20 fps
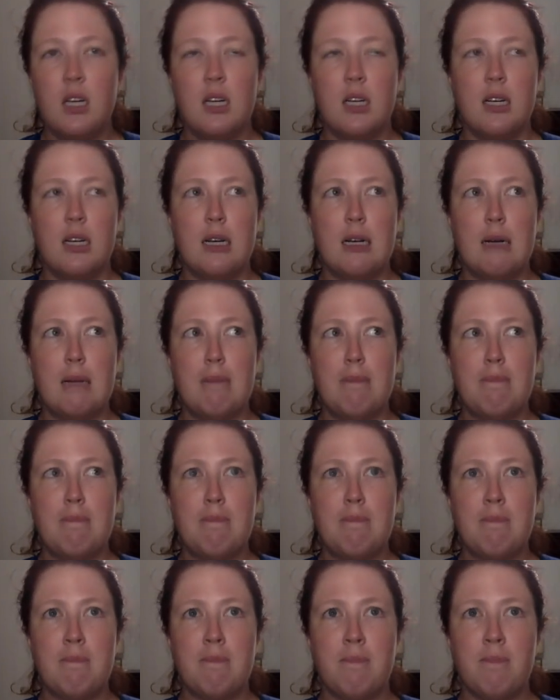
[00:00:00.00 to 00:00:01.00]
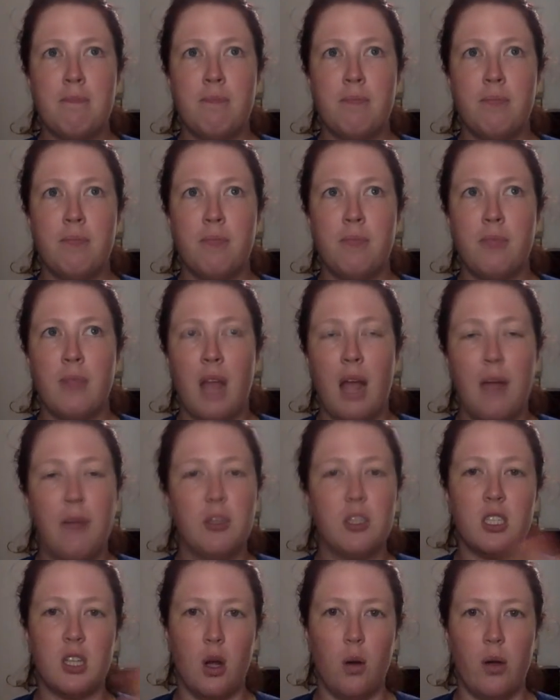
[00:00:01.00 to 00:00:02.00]
I'm
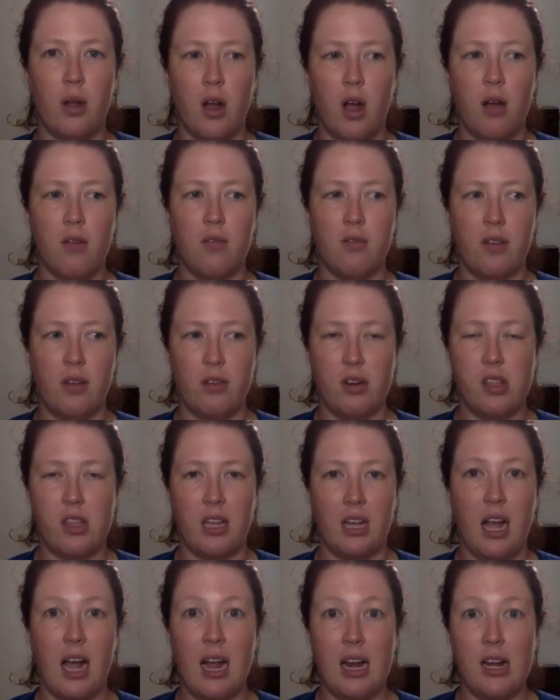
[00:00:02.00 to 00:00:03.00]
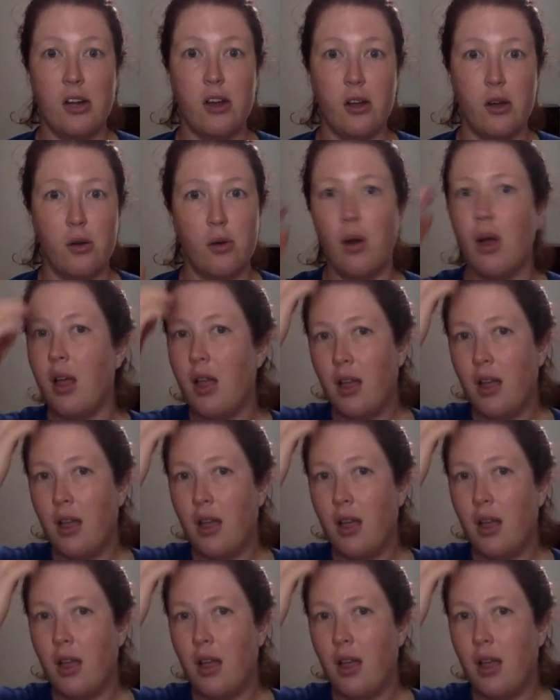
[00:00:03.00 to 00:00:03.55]
just going off of everything I know